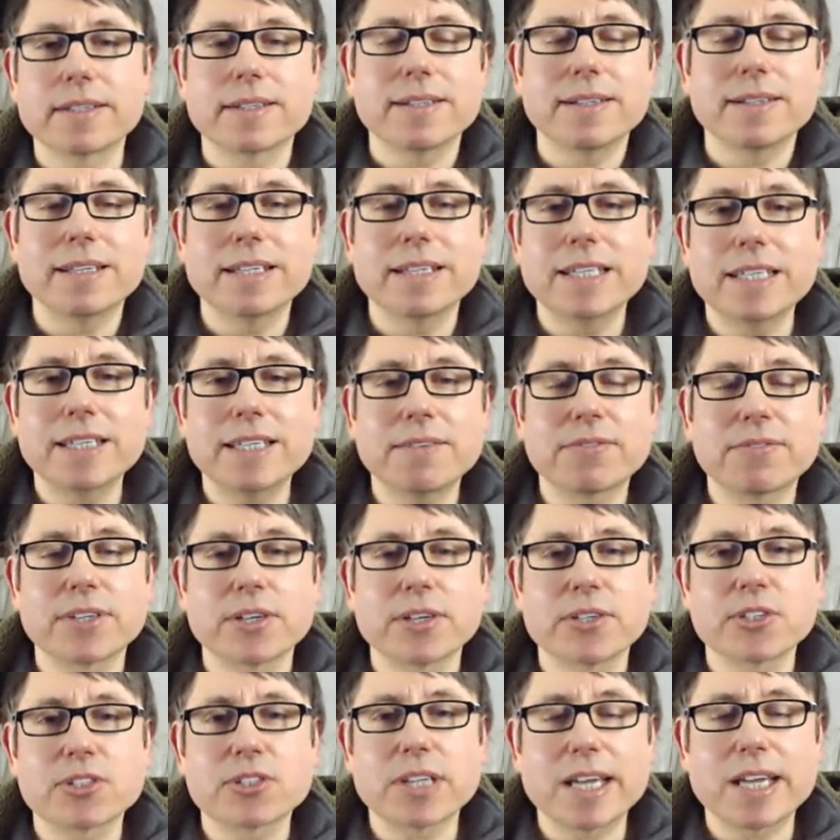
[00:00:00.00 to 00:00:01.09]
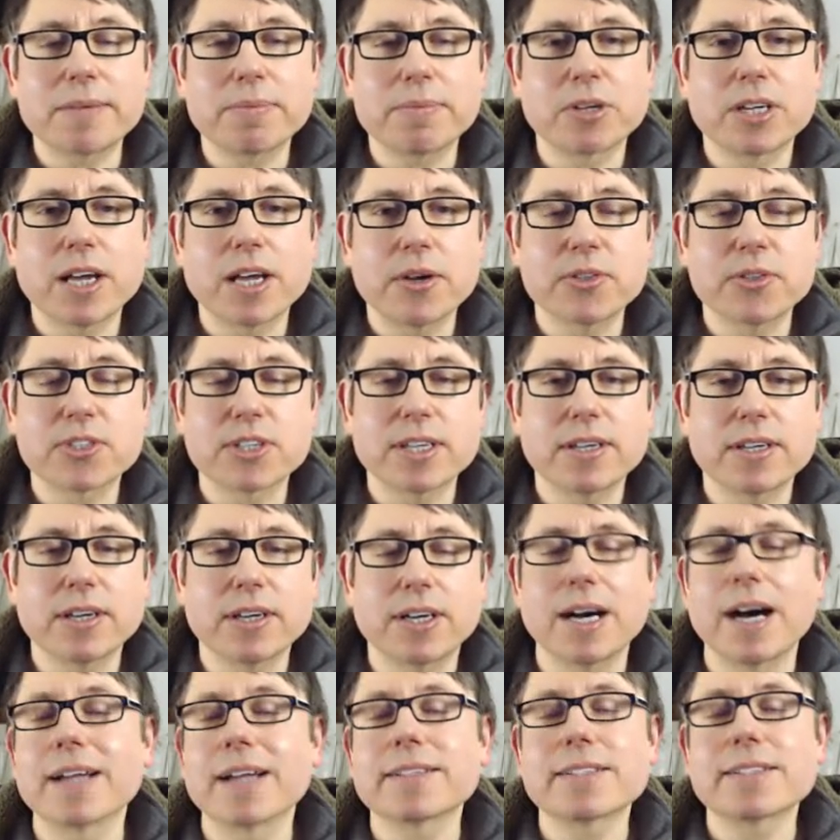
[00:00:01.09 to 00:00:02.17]
leave those stable notes,
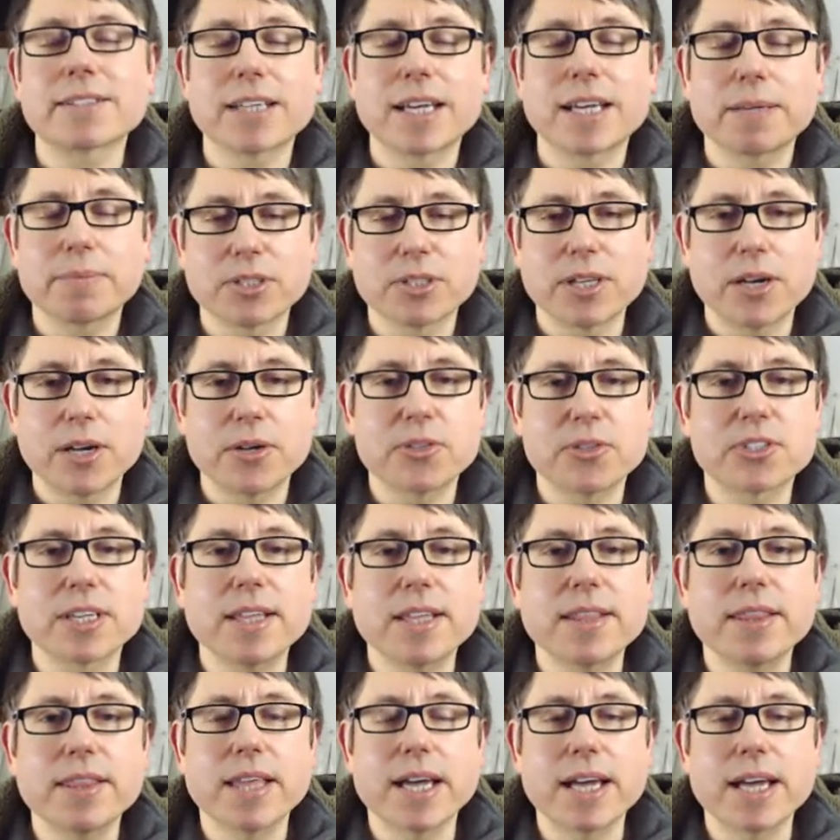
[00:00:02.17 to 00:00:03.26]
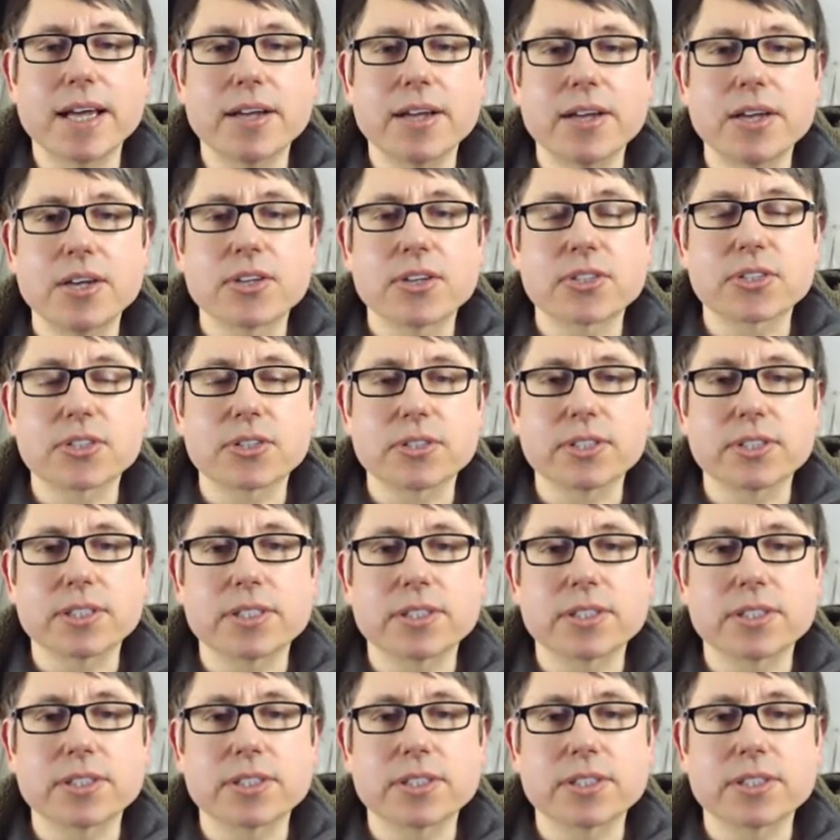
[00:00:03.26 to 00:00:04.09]
unstable notes in there, so that